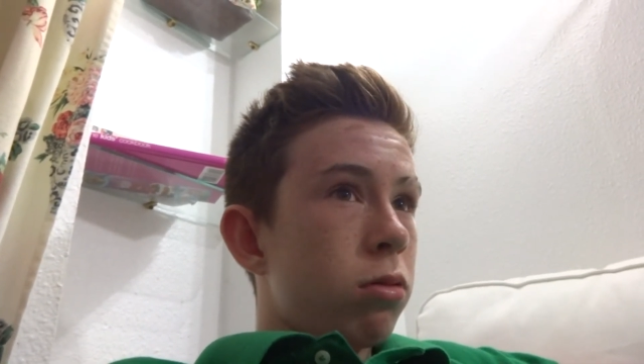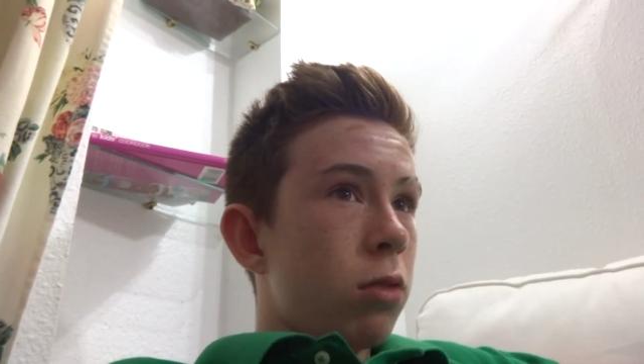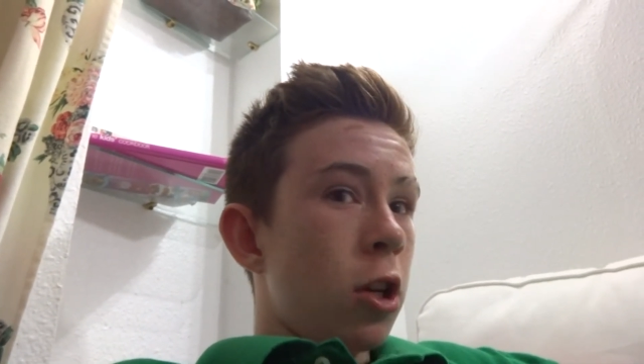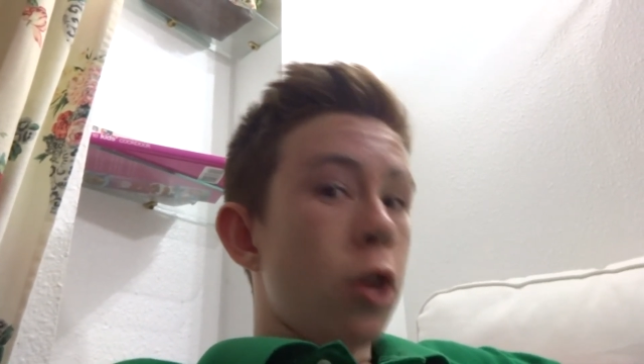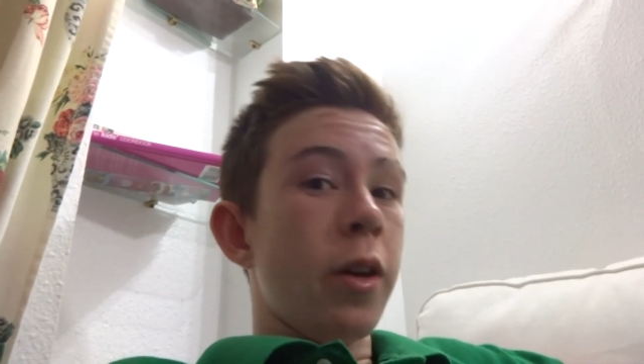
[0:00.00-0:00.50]

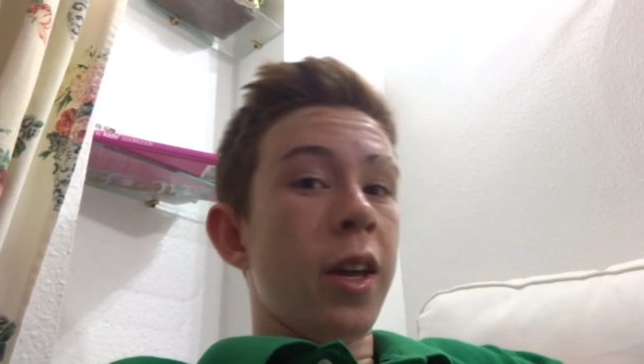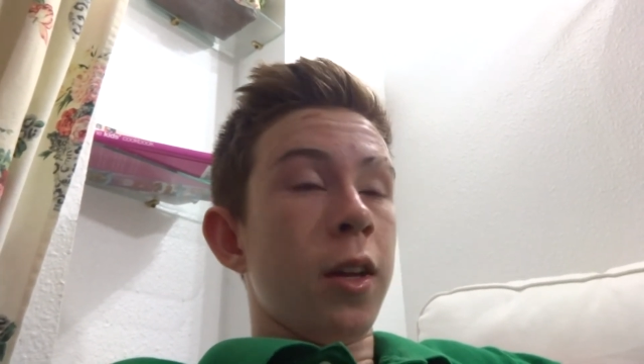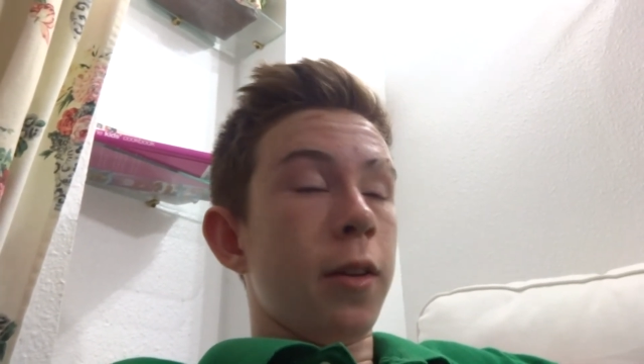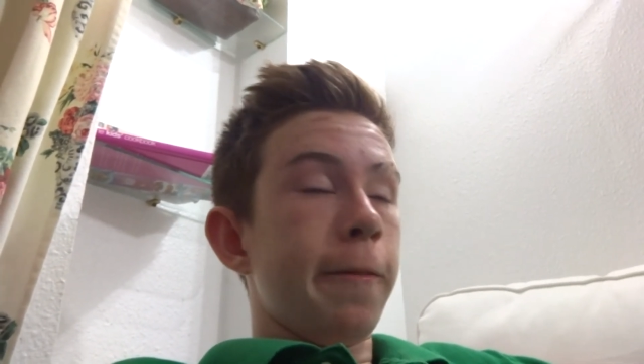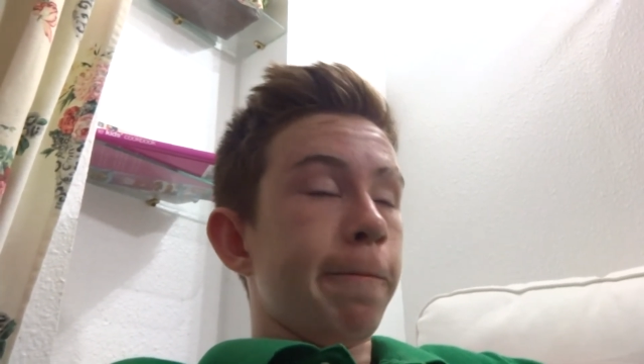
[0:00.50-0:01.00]
Louis
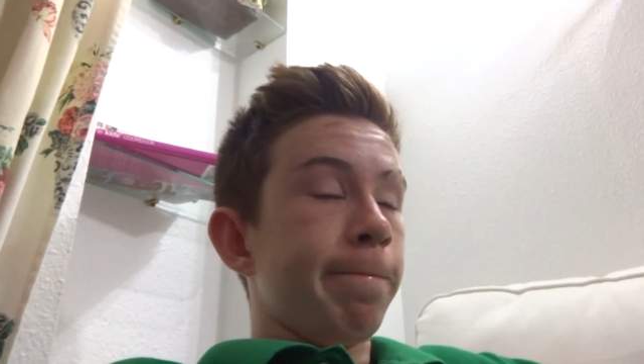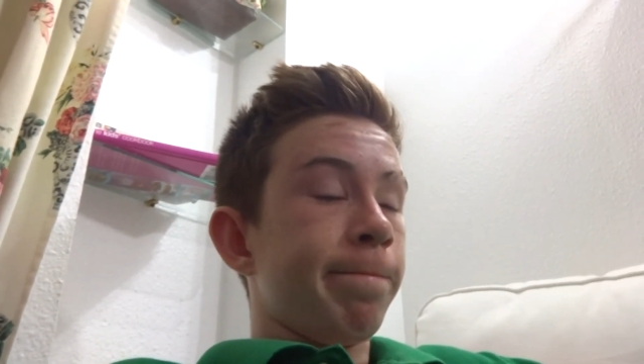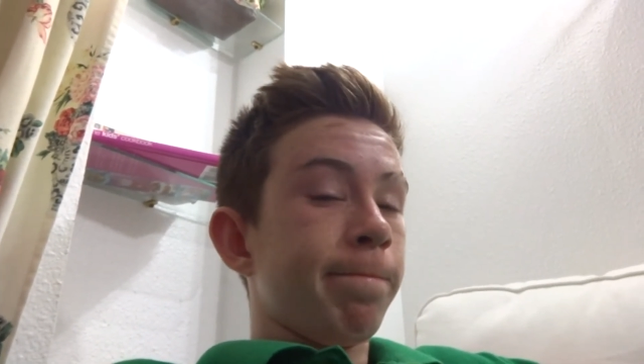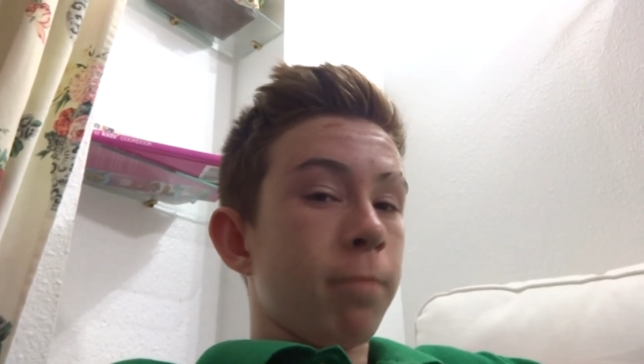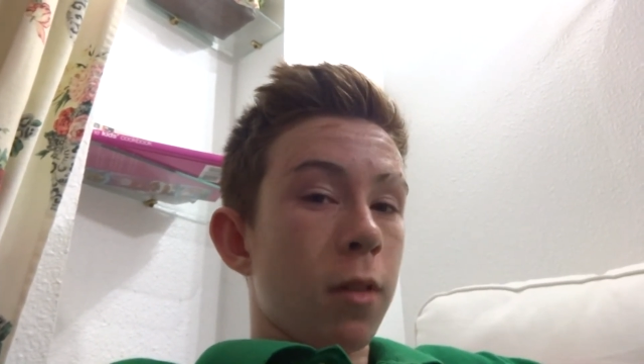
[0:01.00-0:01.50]
and
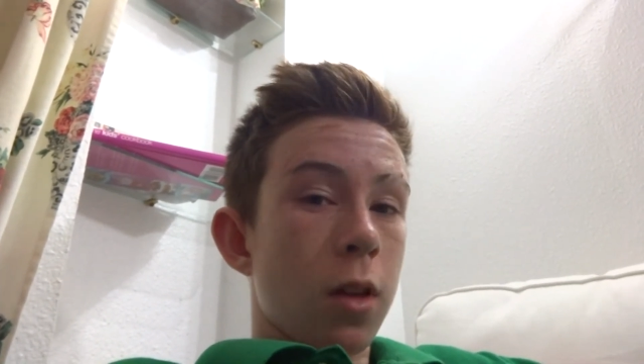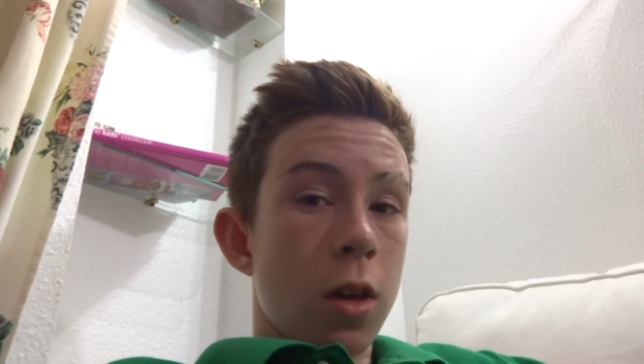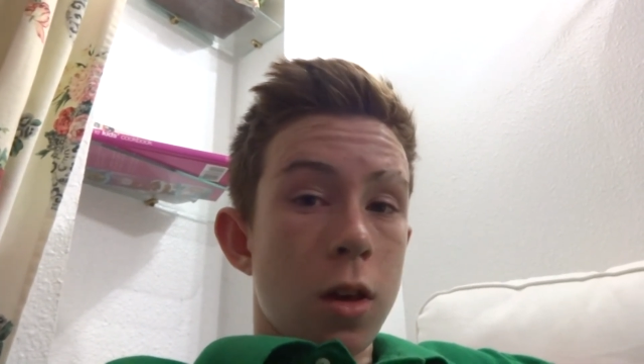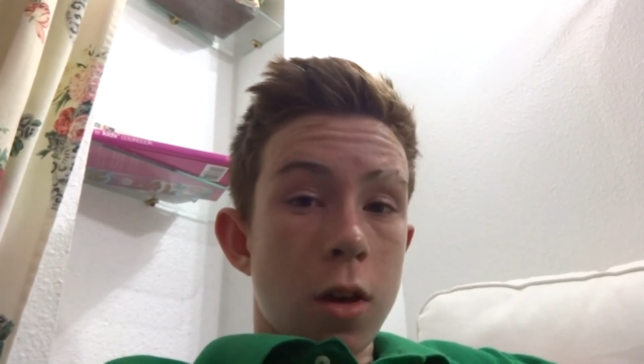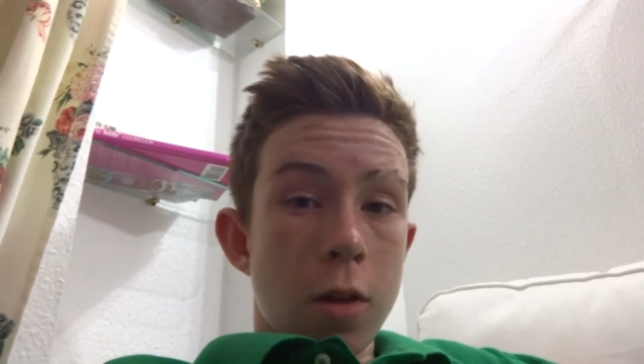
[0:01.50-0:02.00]

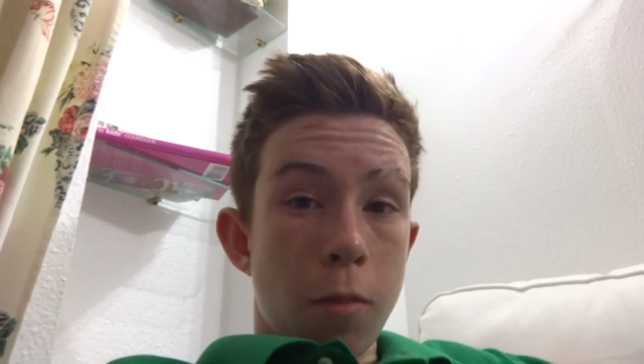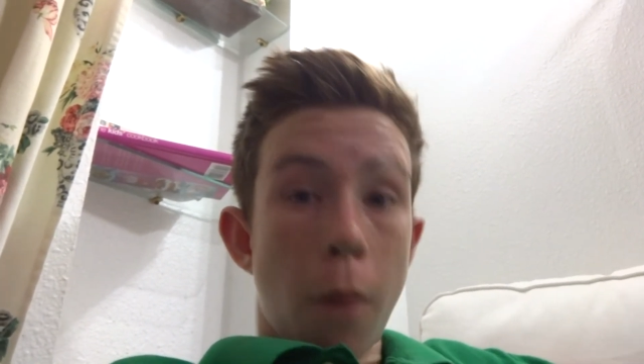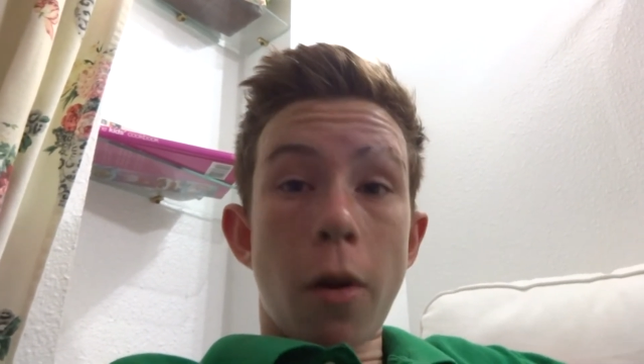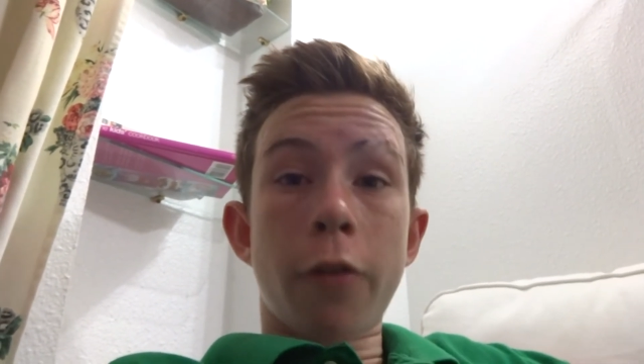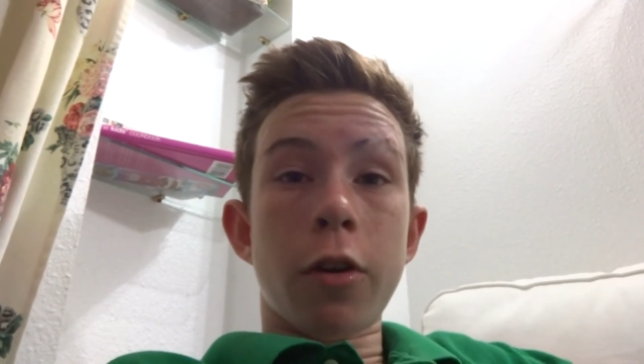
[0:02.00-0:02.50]
my
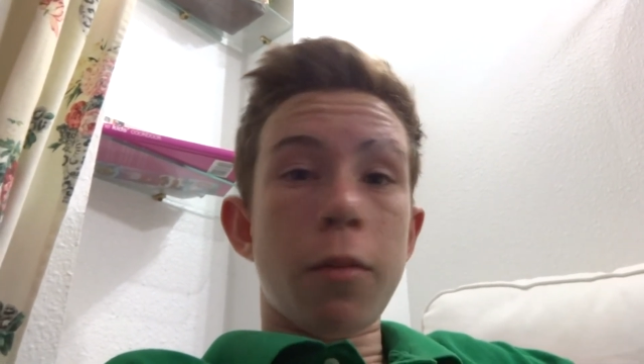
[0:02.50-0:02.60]
brother and